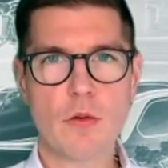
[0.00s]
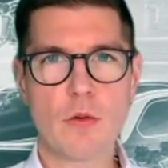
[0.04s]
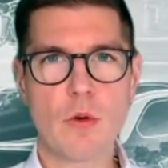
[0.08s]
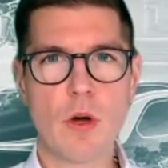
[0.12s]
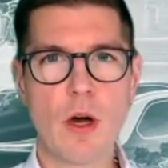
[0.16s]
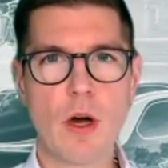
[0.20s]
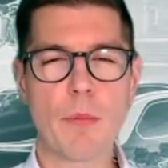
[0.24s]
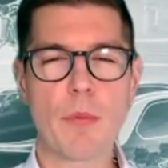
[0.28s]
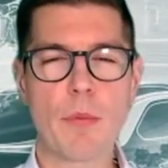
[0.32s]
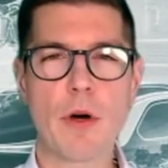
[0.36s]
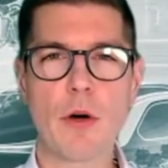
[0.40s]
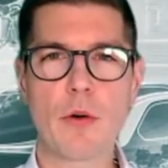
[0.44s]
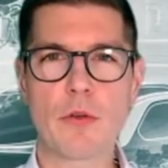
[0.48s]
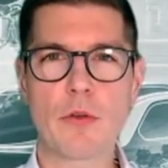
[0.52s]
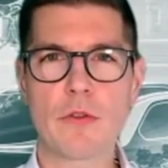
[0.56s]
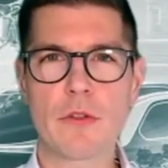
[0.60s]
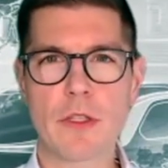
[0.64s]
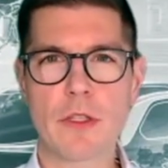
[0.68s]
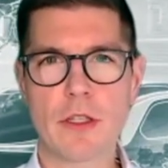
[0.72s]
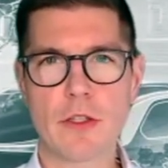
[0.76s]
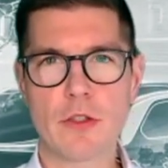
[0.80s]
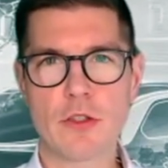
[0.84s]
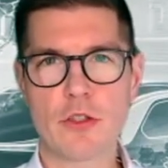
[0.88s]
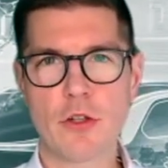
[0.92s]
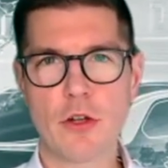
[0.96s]
who are
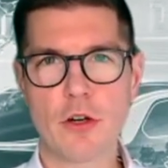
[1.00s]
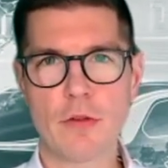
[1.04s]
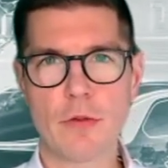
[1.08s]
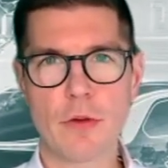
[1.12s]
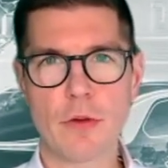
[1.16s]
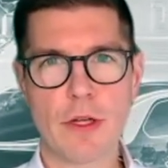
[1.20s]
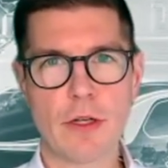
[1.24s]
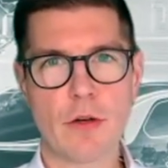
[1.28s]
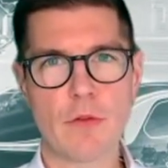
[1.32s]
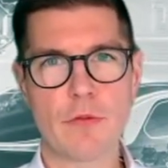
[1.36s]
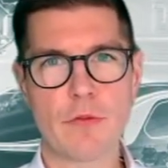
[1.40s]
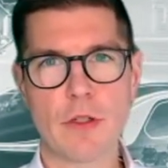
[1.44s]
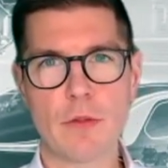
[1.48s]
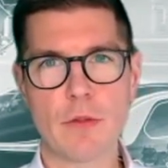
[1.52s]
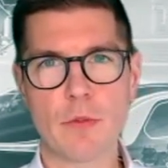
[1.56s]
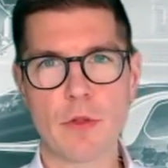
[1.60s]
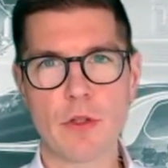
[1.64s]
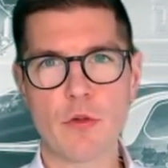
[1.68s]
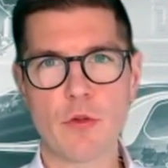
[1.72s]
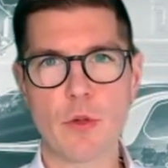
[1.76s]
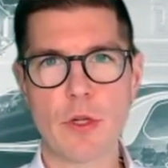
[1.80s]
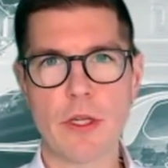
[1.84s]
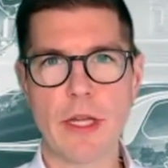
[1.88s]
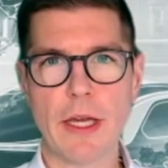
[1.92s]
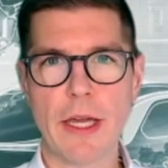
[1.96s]
posting a churn rate of in
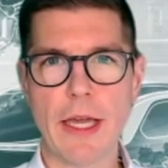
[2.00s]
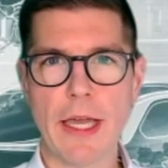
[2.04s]
between